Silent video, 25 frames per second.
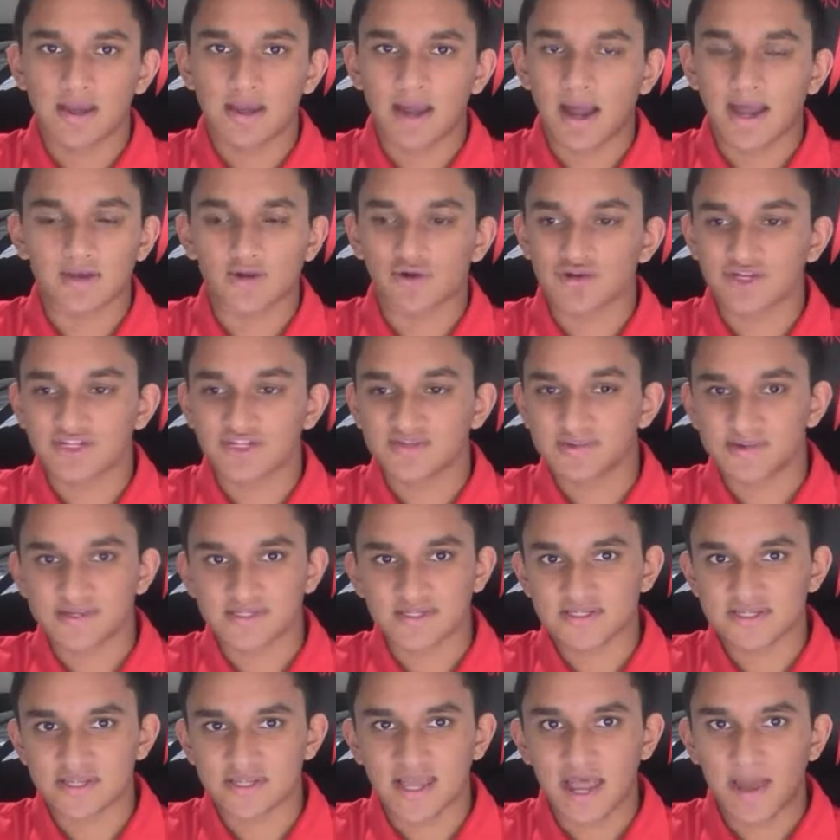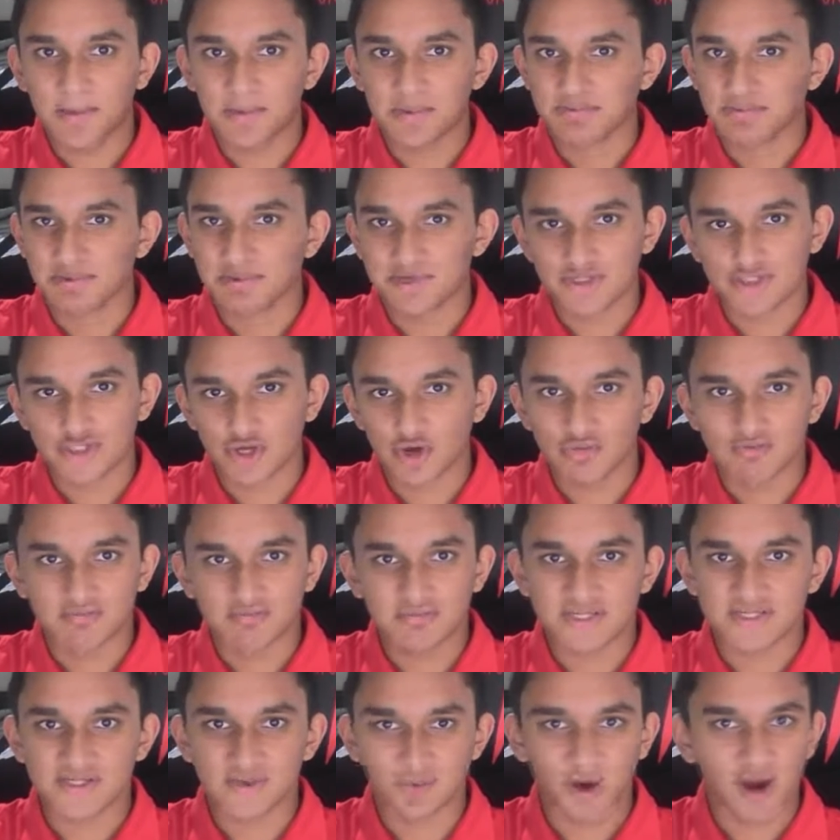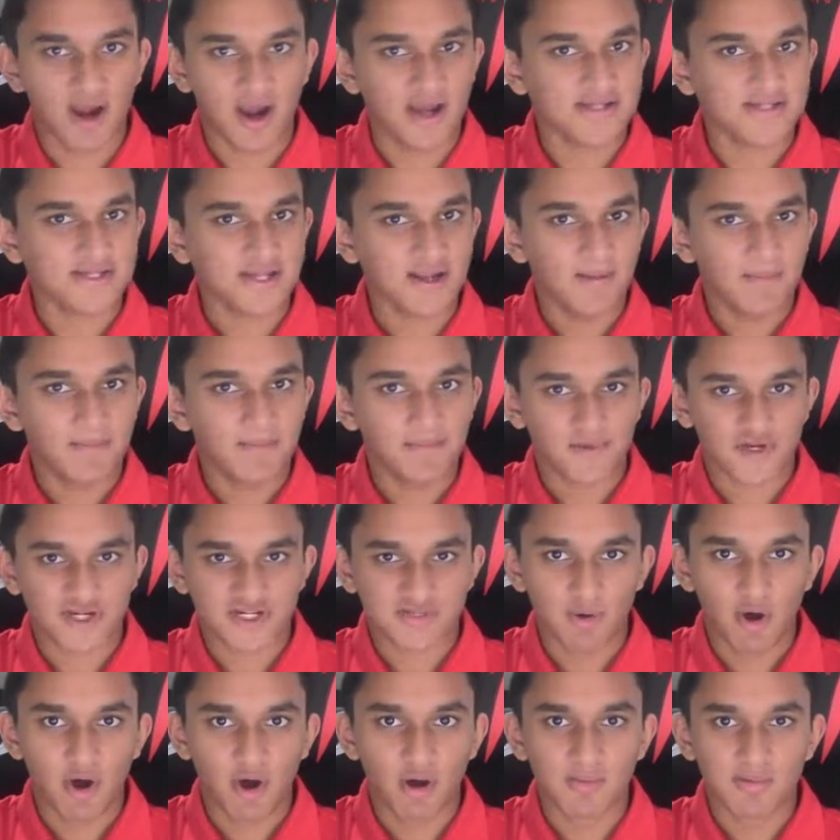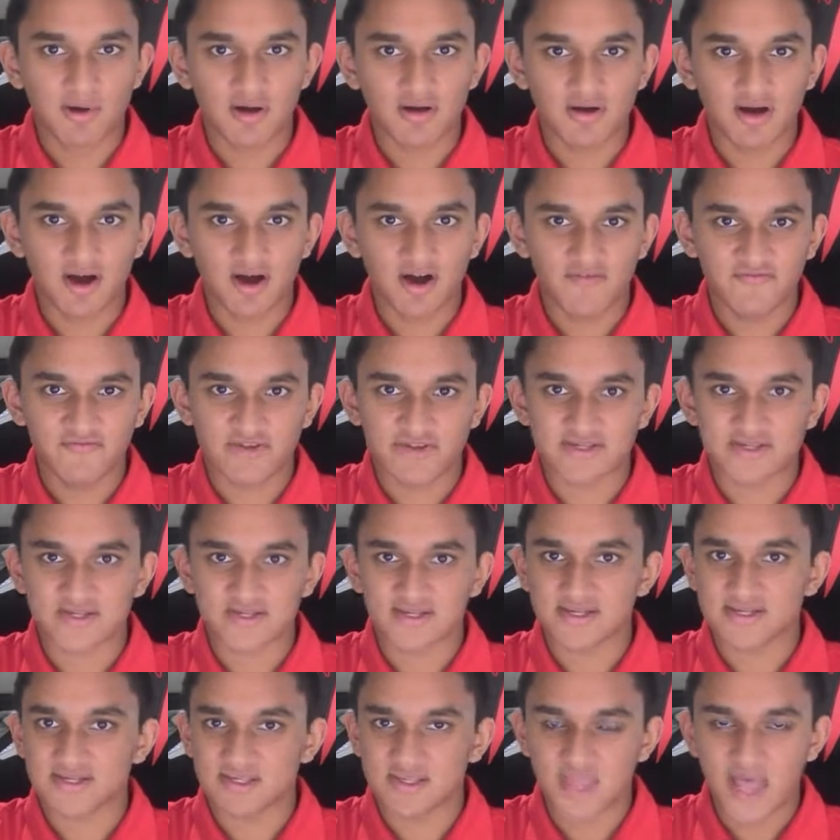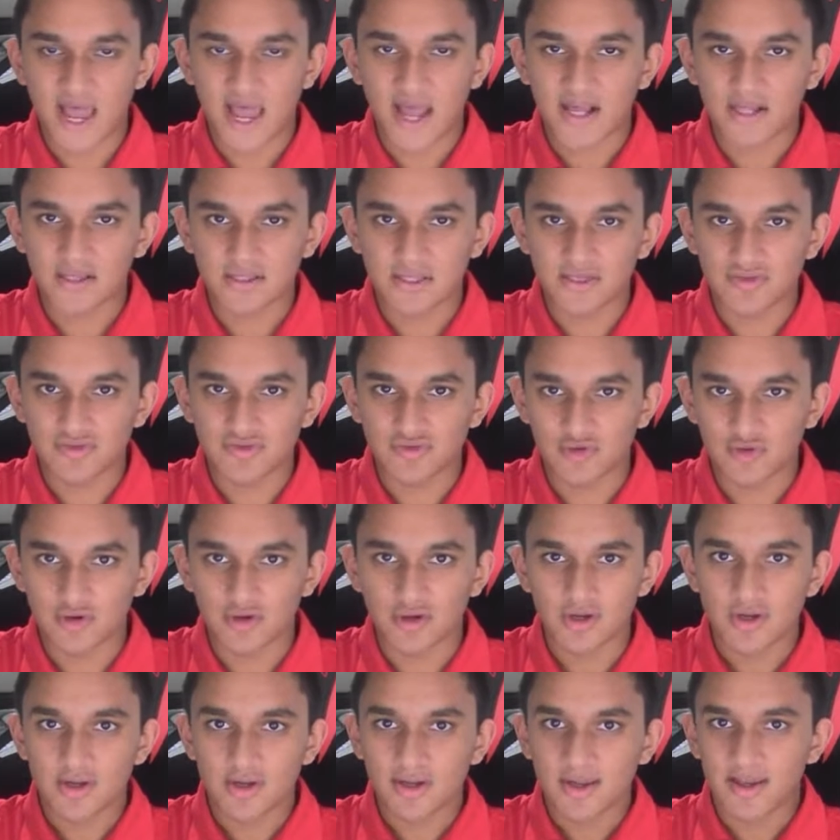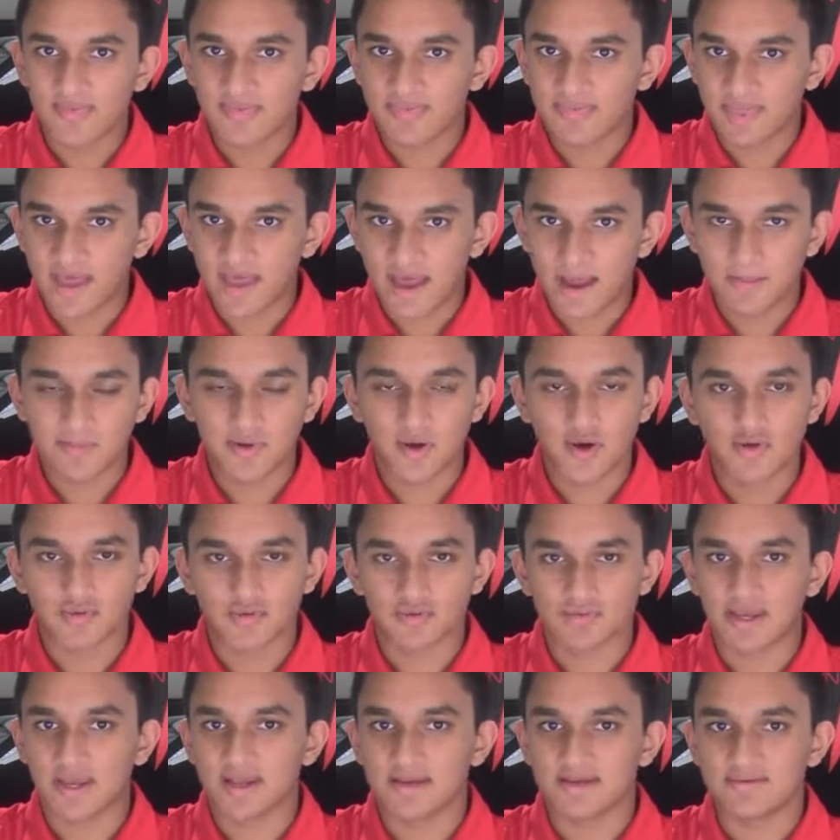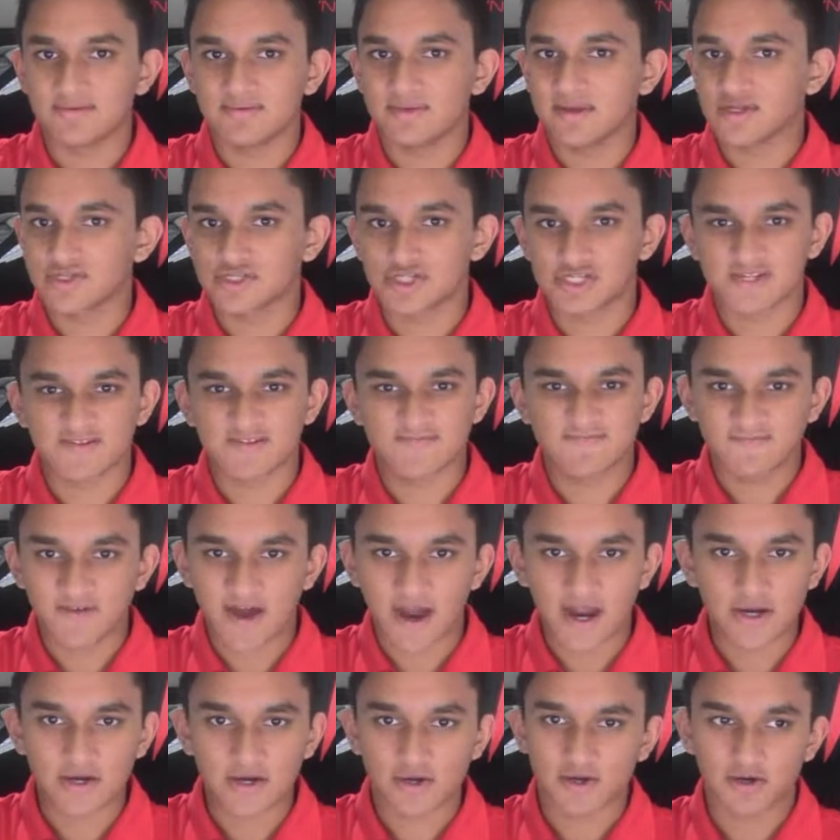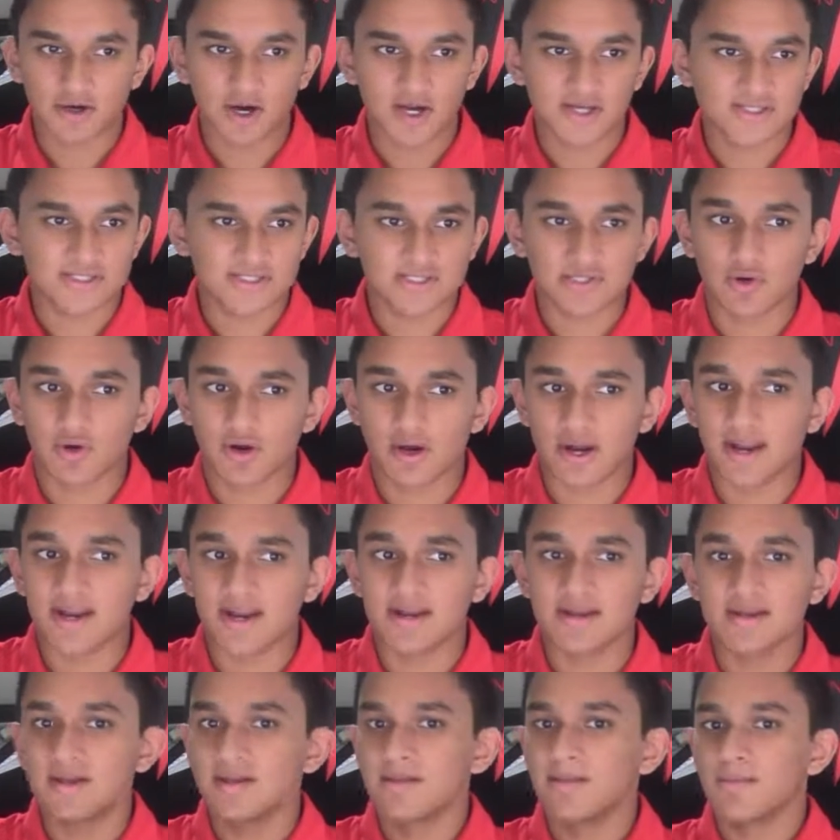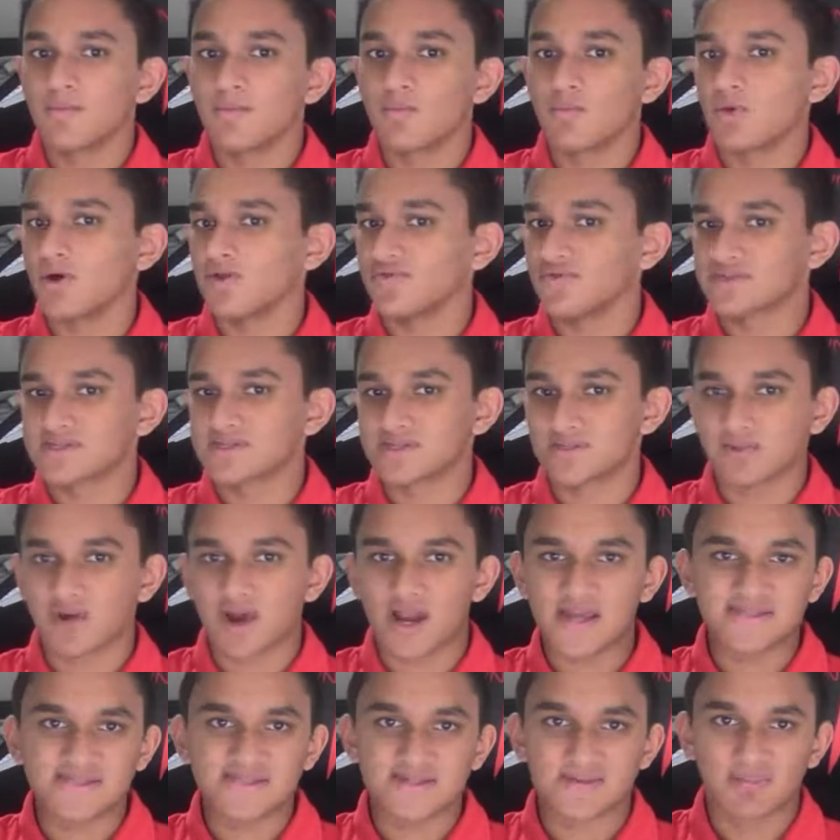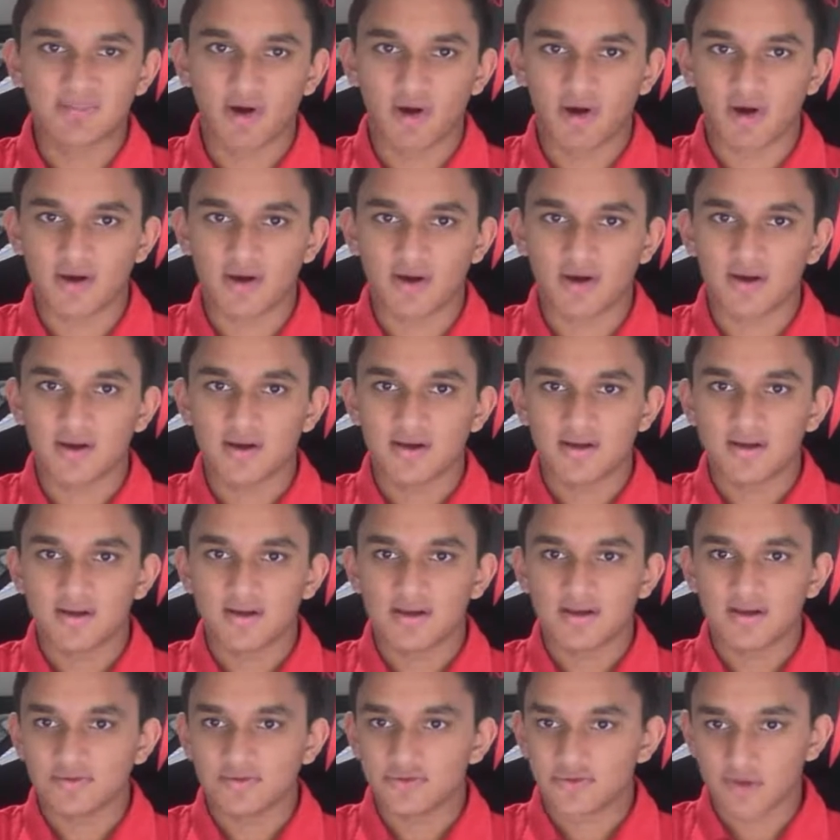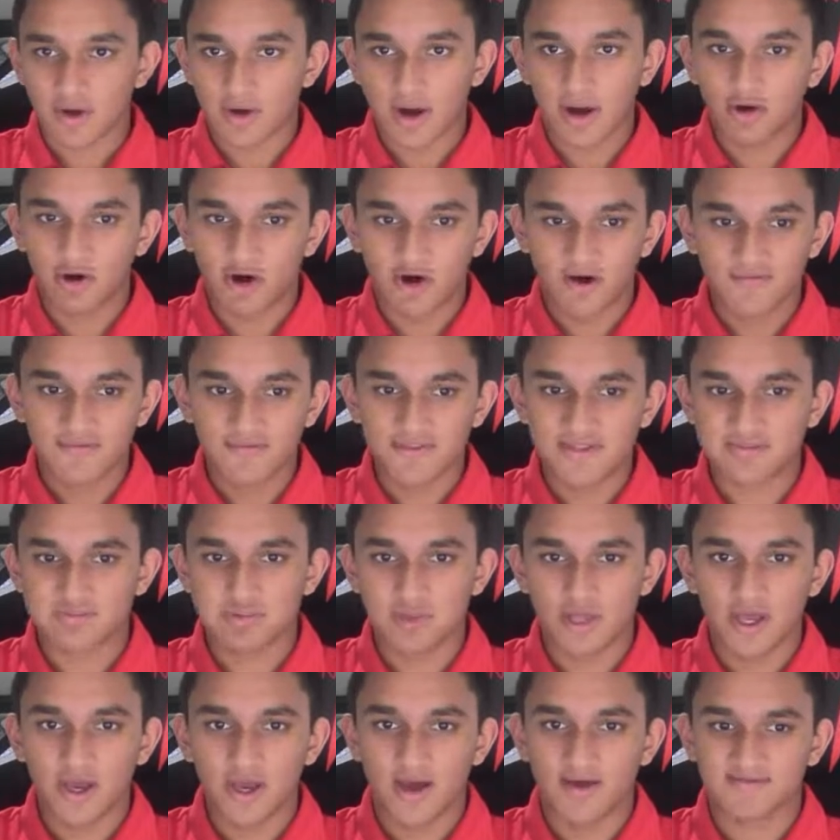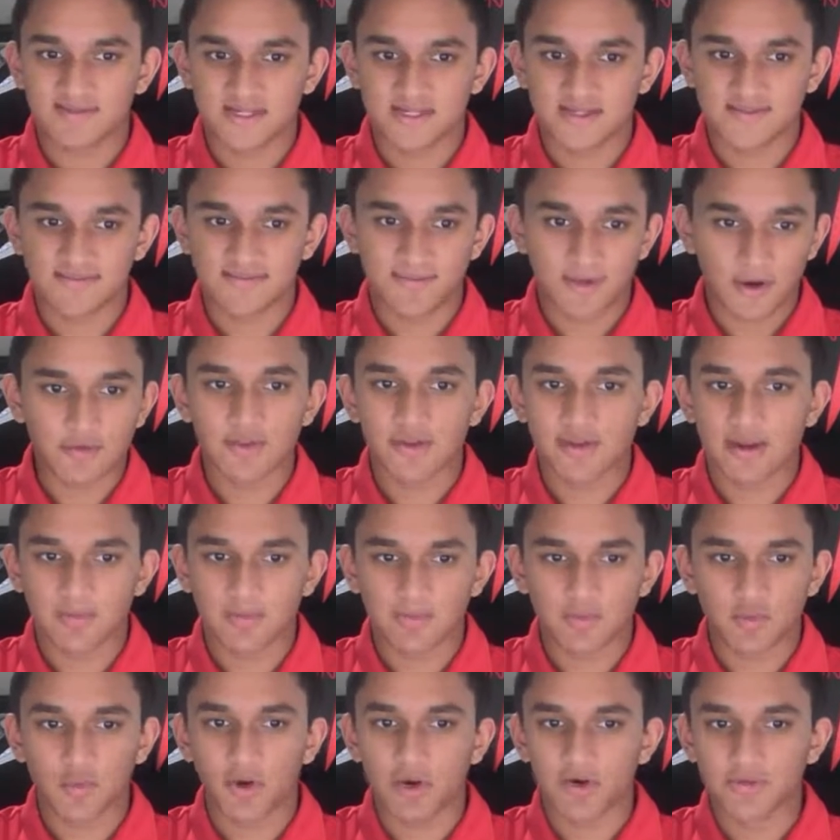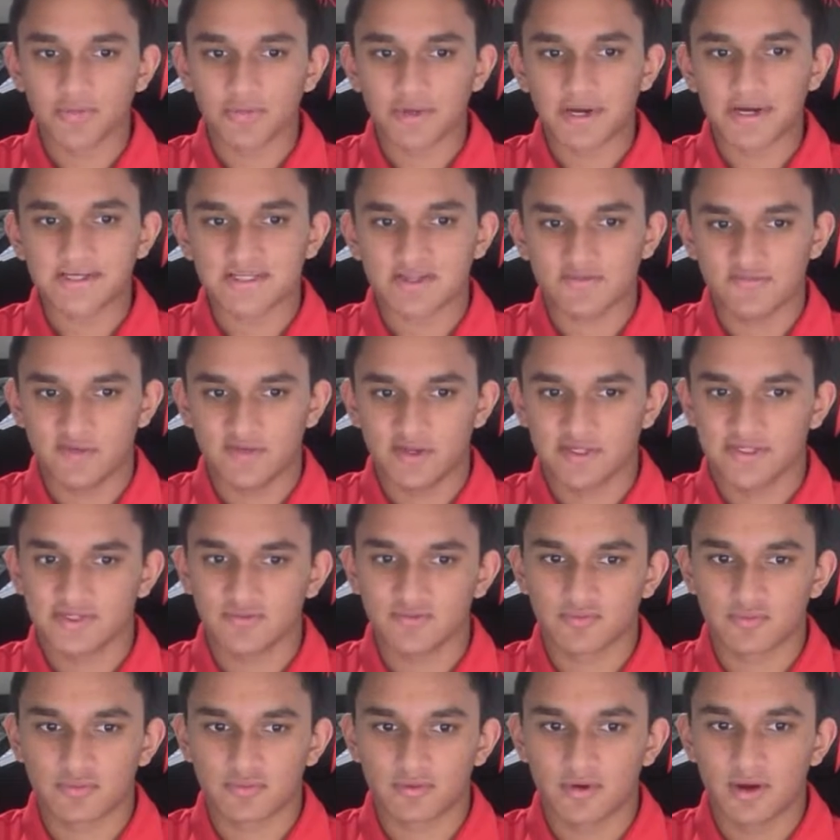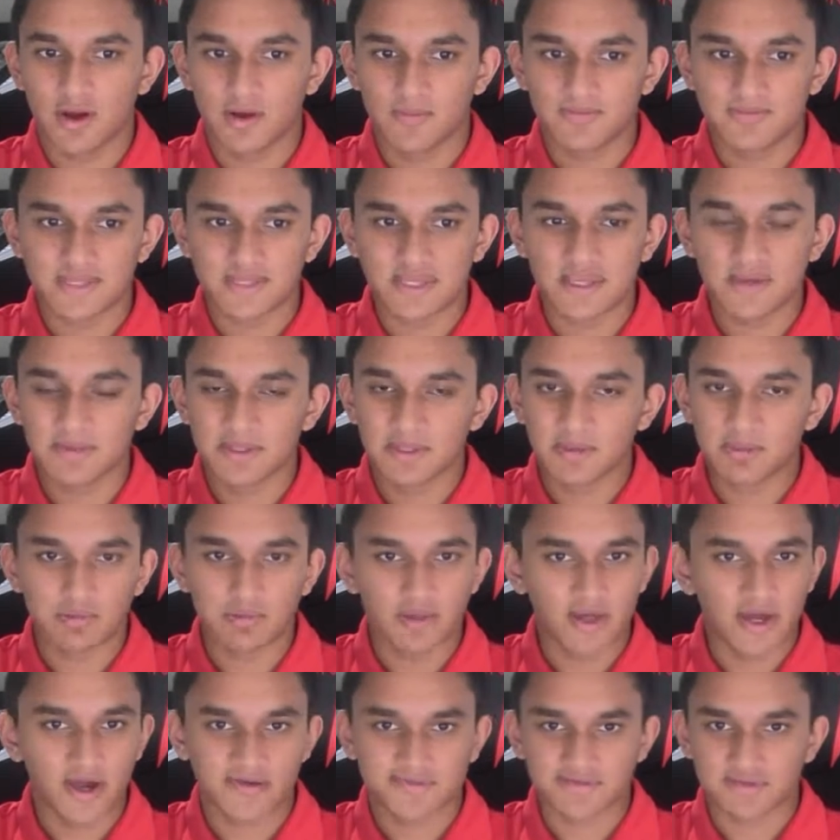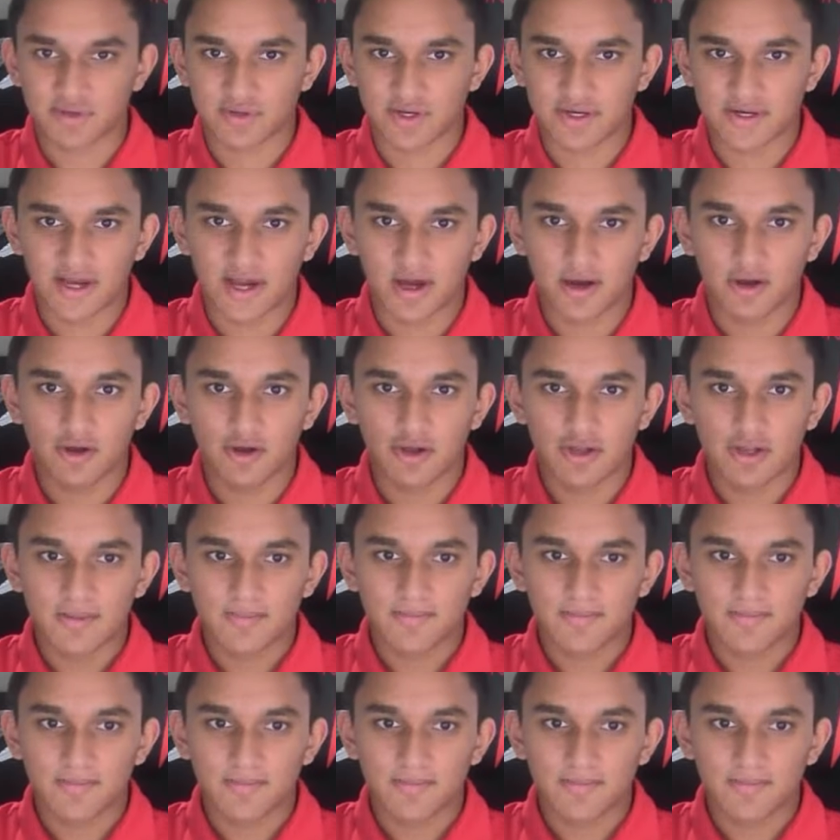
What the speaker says: I don't expect it to happen, but don't be surprised. Their small ball offense is that lethal and that potent, and they could just fire across the court. And what the surprising part throughout all of this playoffs is they're the number 1 ranked defensive team in the playoffs right now.